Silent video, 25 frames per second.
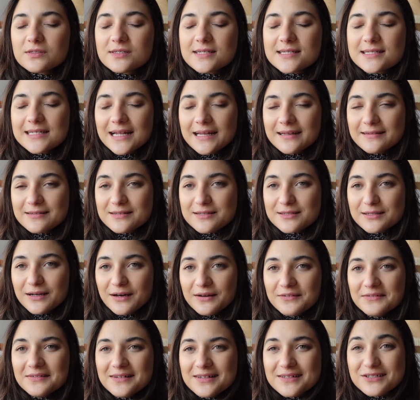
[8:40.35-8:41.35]
to stand in the
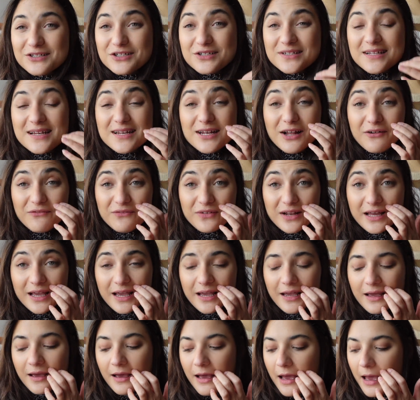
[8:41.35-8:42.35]
sun. It's just
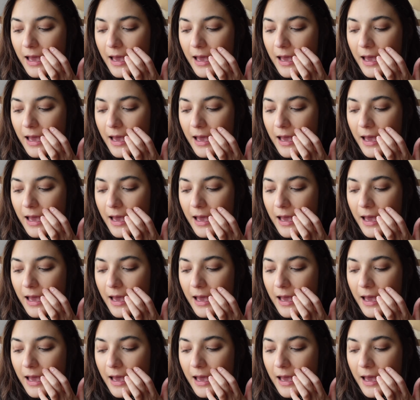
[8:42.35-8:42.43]
lovely.